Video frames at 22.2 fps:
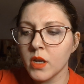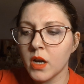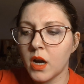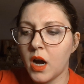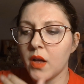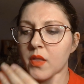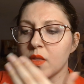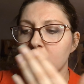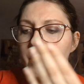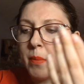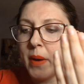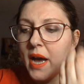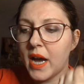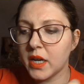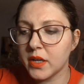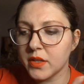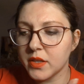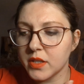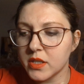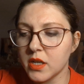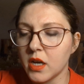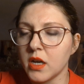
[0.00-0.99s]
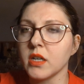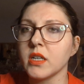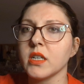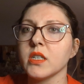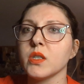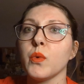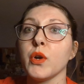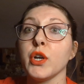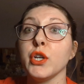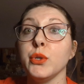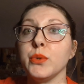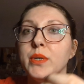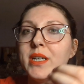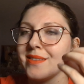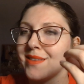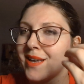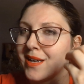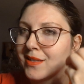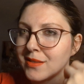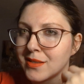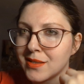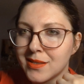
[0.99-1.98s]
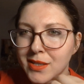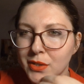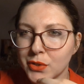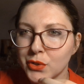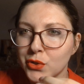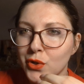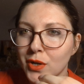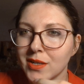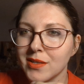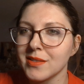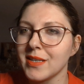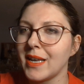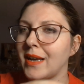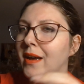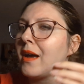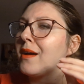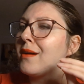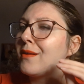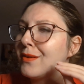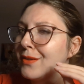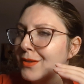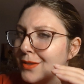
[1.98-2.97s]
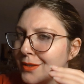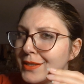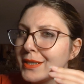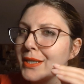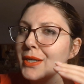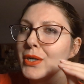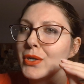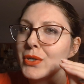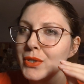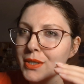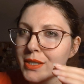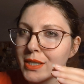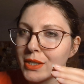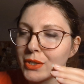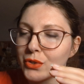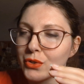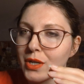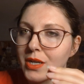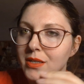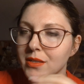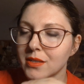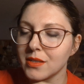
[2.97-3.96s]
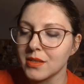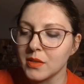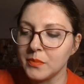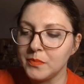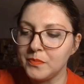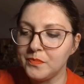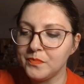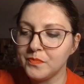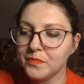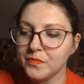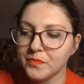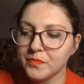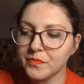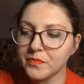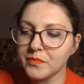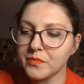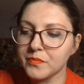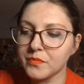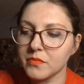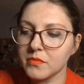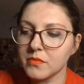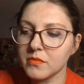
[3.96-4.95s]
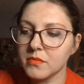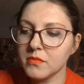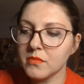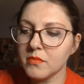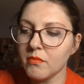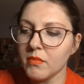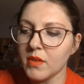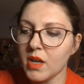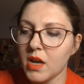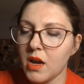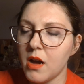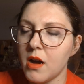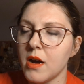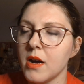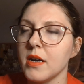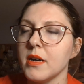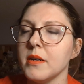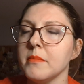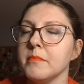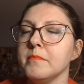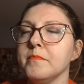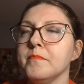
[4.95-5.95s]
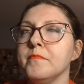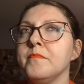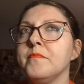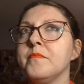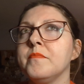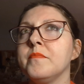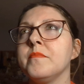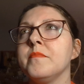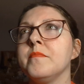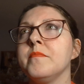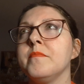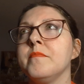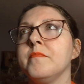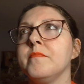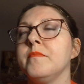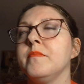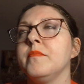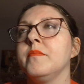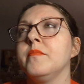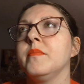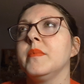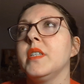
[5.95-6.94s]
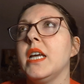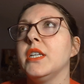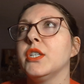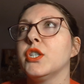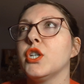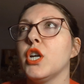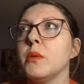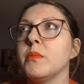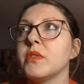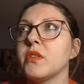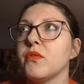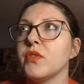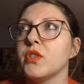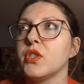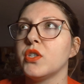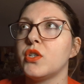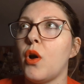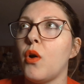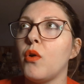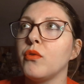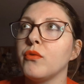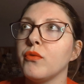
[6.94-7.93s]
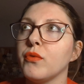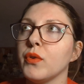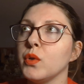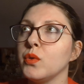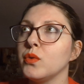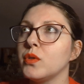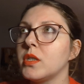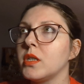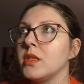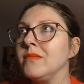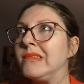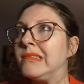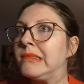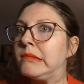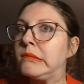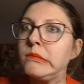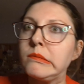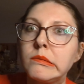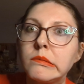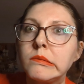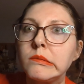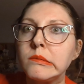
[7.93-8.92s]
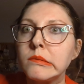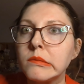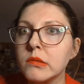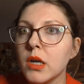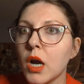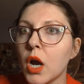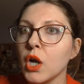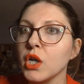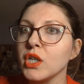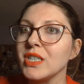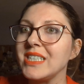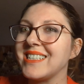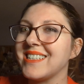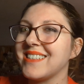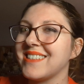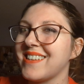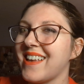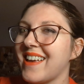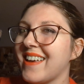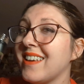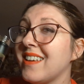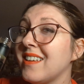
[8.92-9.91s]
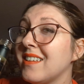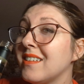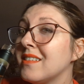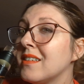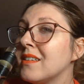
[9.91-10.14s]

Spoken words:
On the back of the tongue is where you get that citrus, like clear citrus. In terms of stone fruit, hard to say.